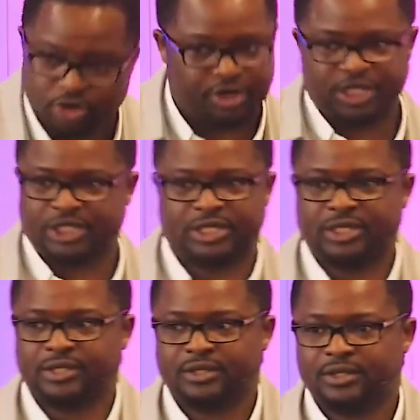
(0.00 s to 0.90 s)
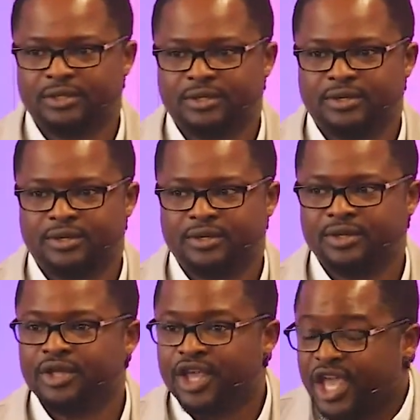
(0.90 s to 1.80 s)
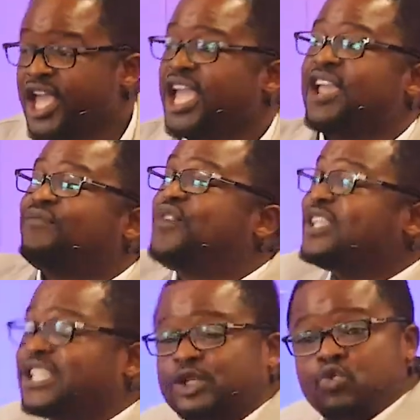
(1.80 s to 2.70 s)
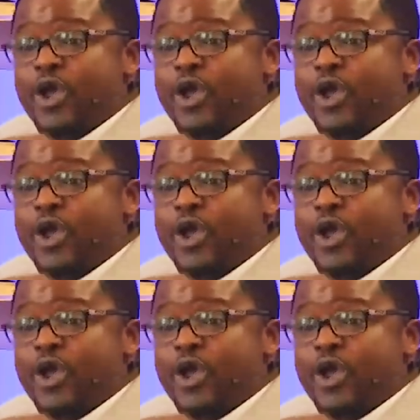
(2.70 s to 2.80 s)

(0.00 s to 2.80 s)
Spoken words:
the choice. If this